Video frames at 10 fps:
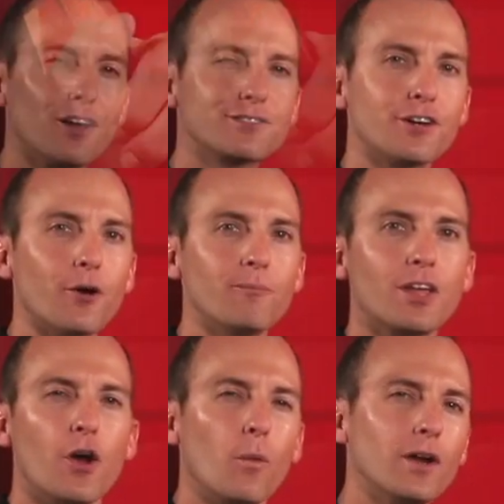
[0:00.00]
Also,
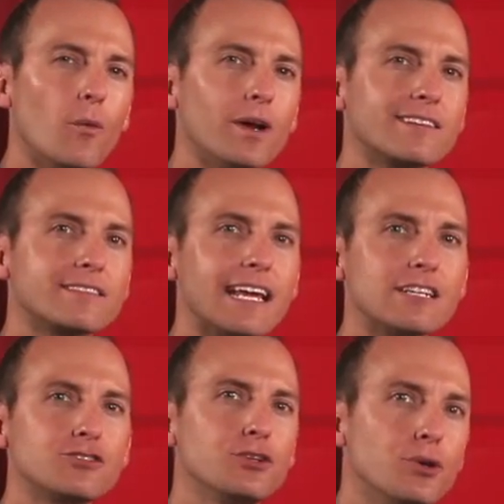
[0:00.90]
we don't want to
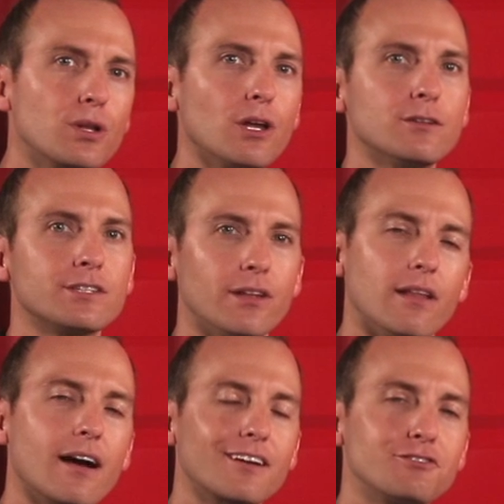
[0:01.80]
stand too close to the
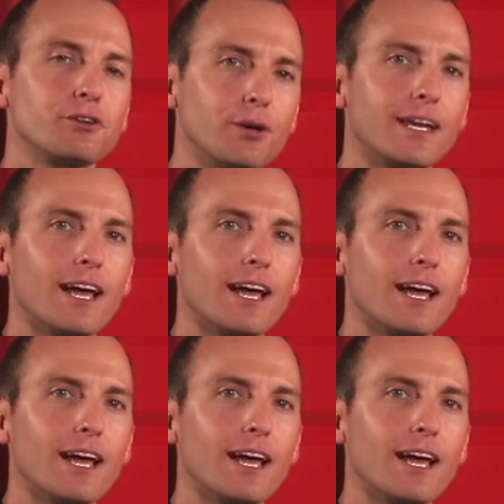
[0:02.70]
lock during